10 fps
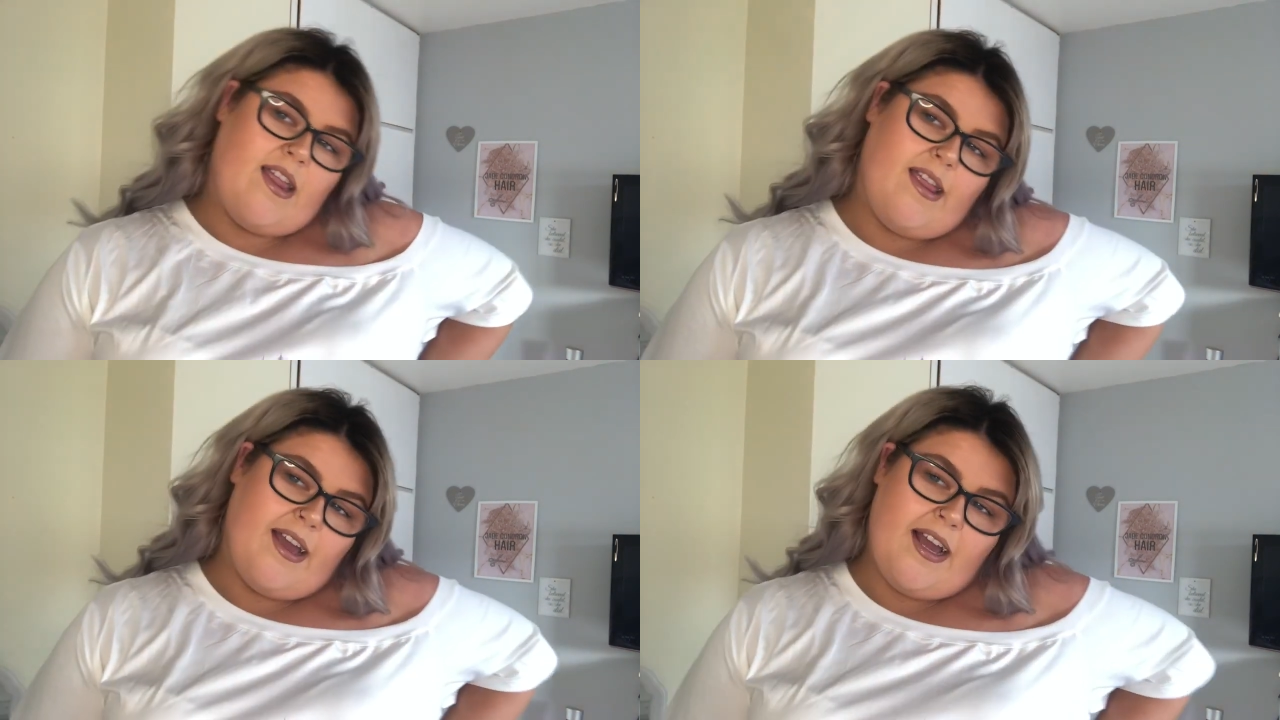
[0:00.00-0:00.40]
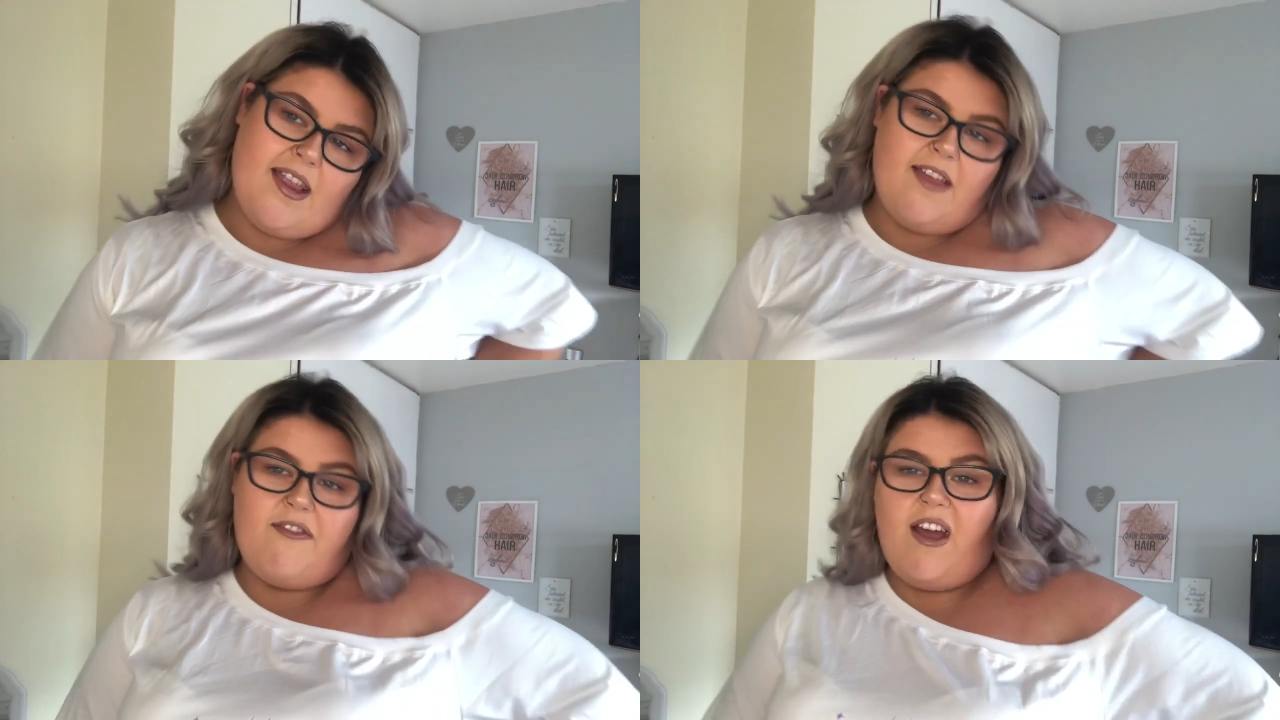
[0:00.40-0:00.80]

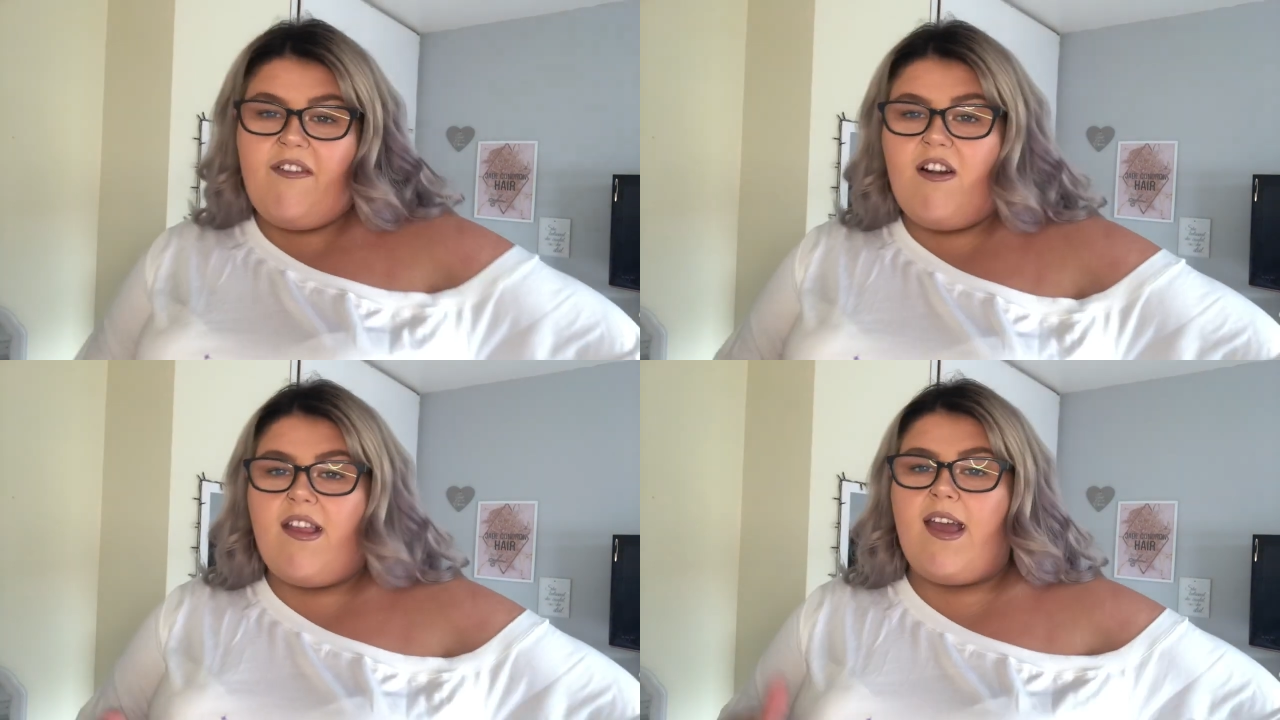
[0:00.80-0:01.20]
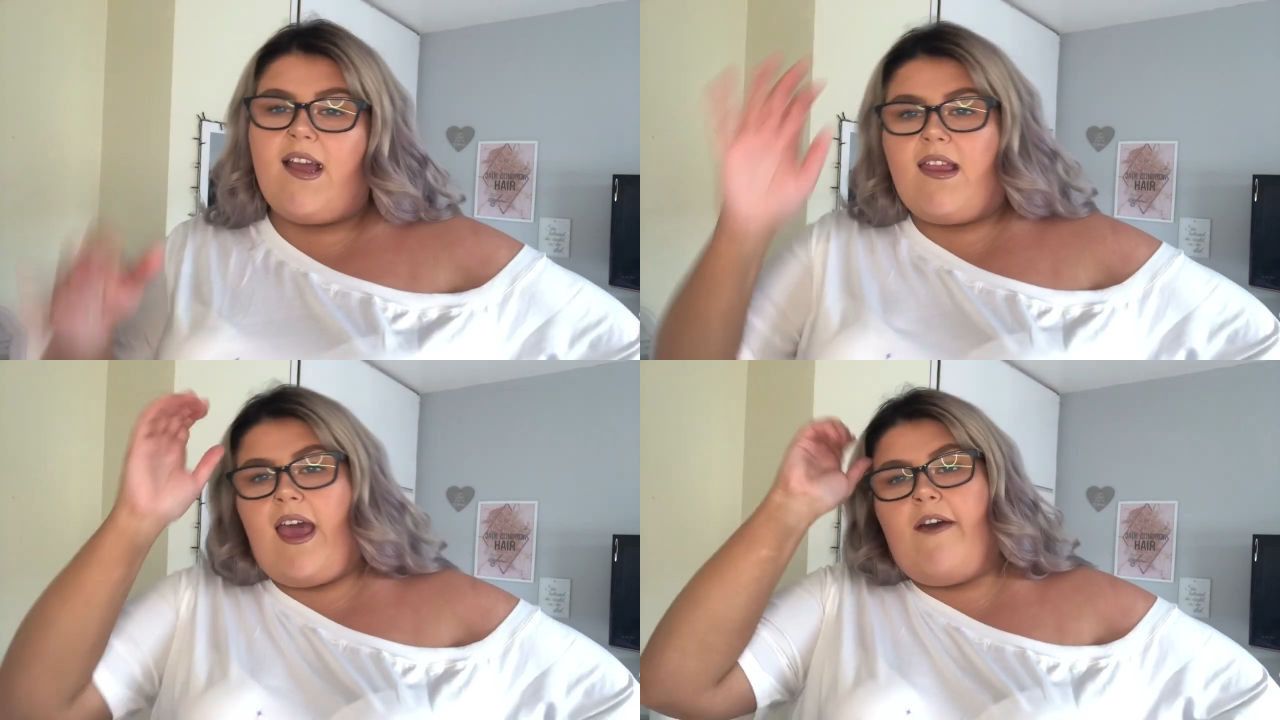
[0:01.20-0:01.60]
5 or
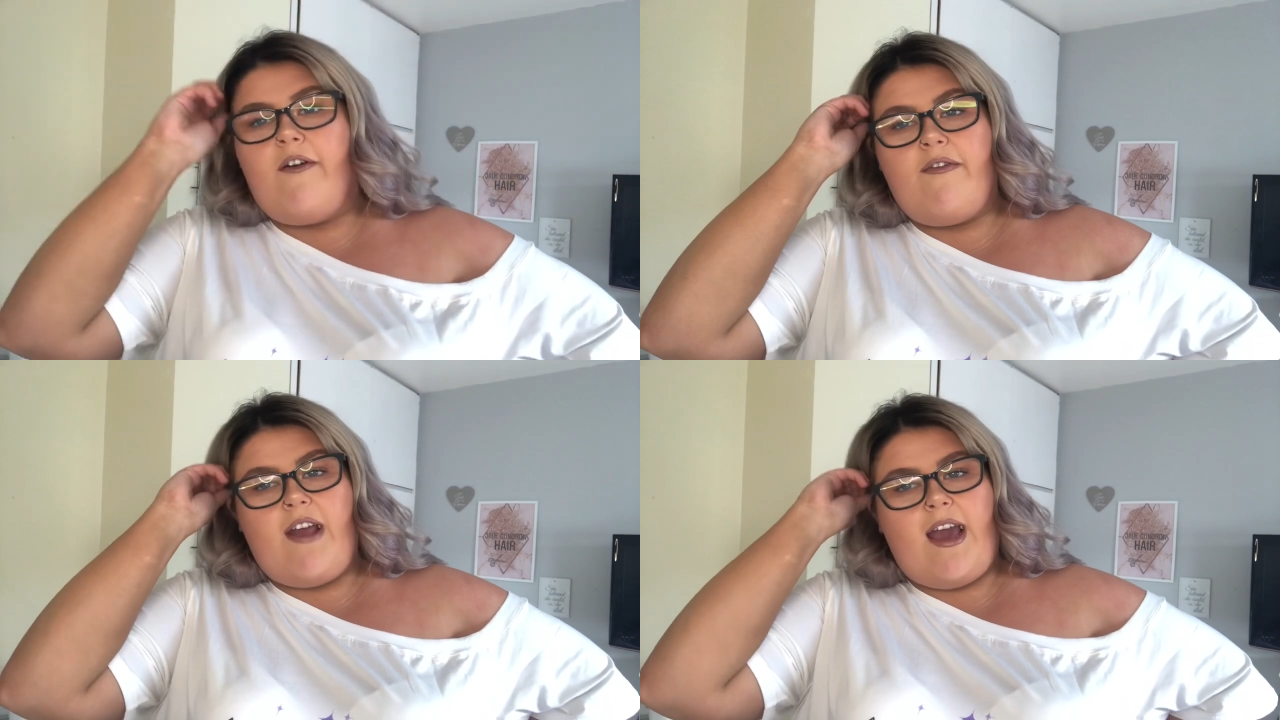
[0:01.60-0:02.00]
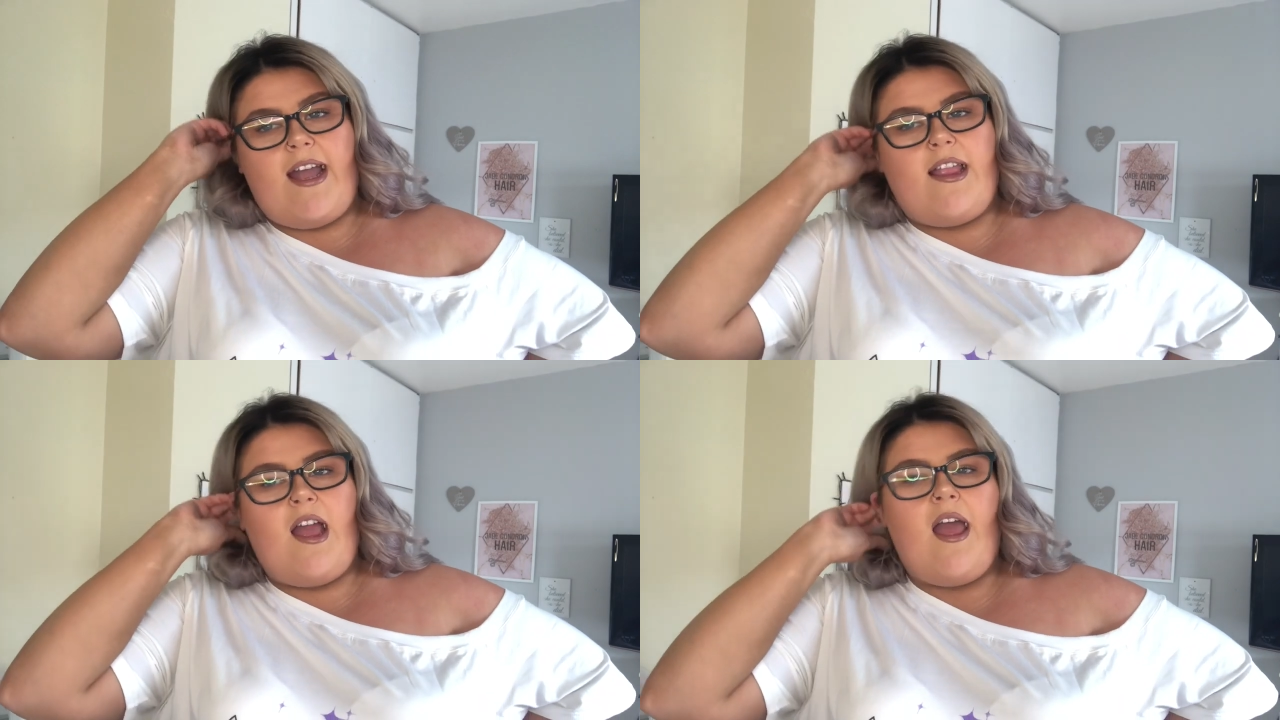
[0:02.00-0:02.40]
6 out of
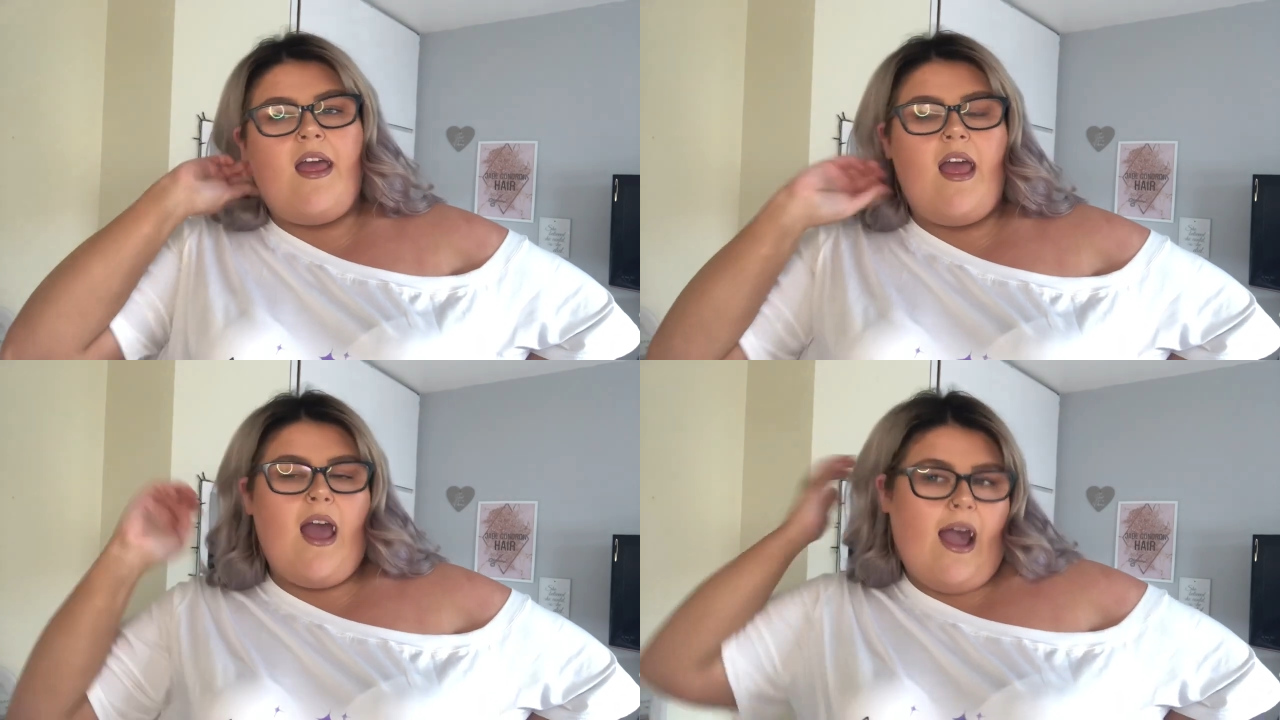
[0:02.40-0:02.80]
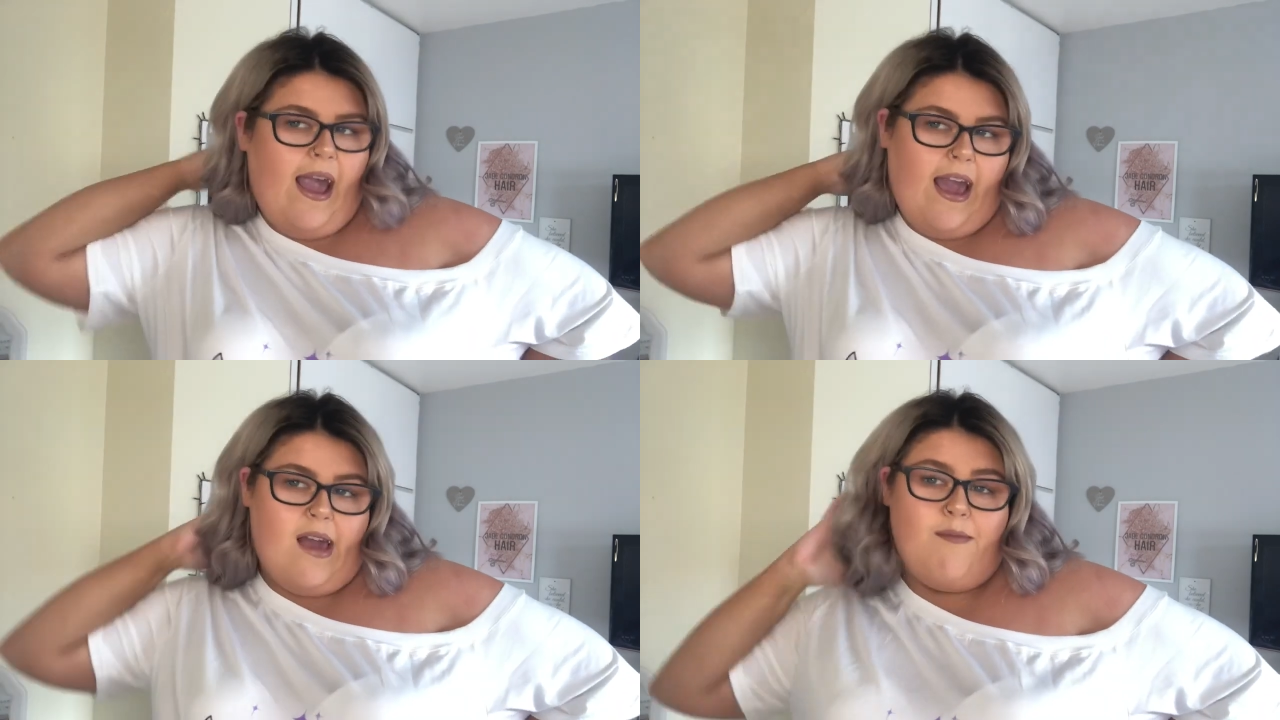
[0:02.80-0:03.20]

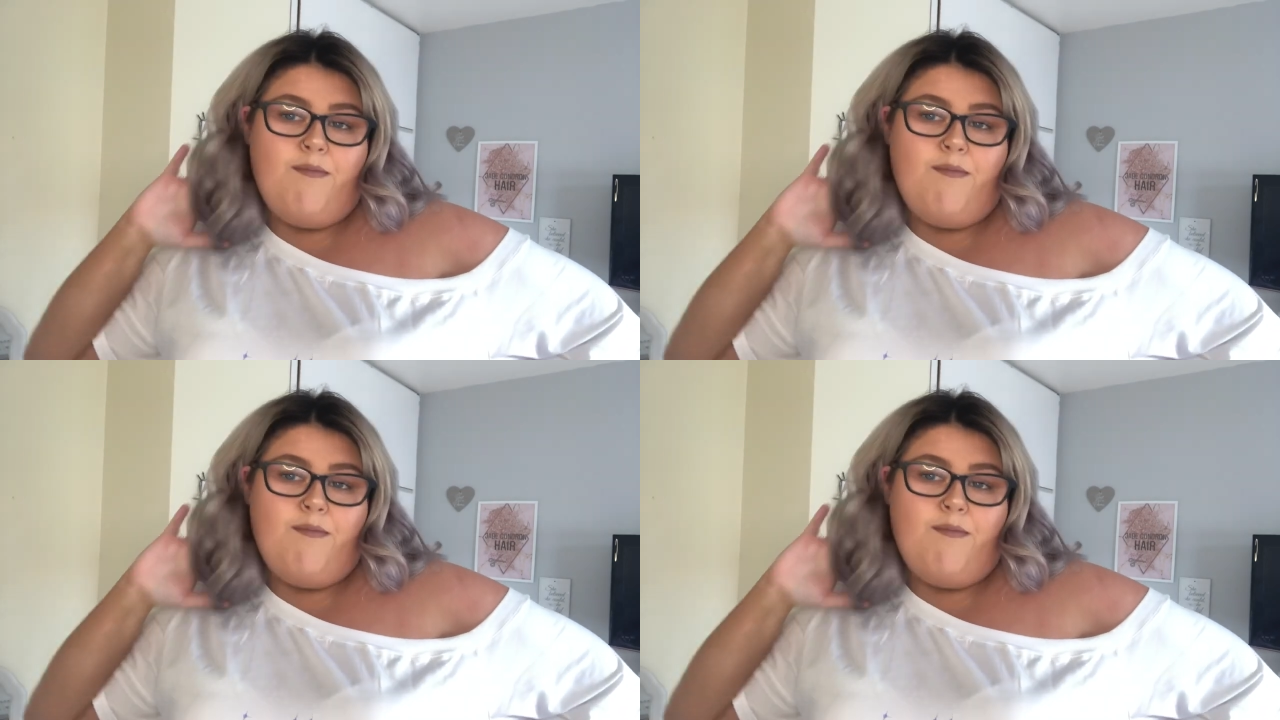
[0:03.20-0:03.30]
10.